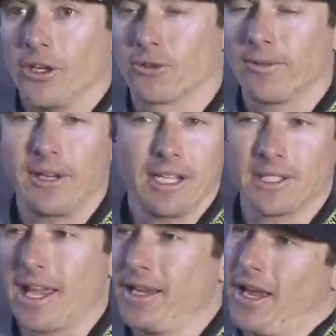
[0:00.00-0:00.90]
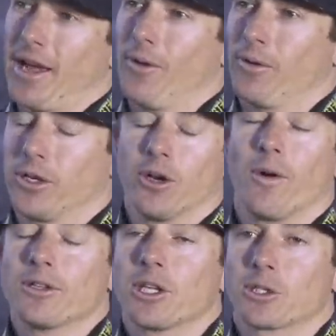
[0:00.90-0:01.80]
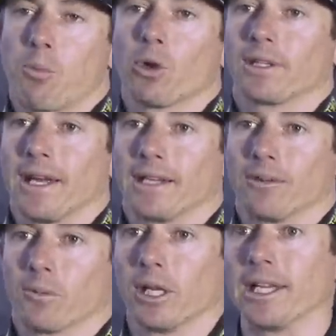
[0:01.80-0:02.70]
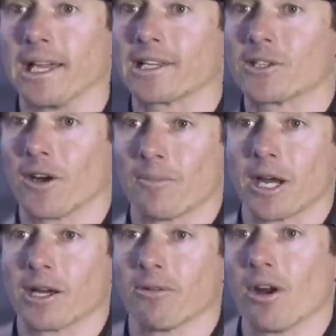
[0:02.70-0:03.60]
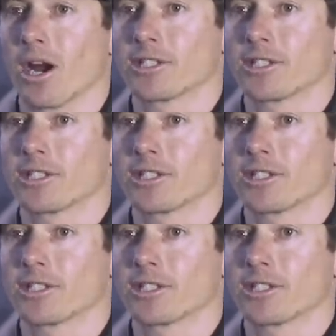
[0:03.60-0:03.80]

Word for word: Drifting, you know, is the sport that really kickstarted my career.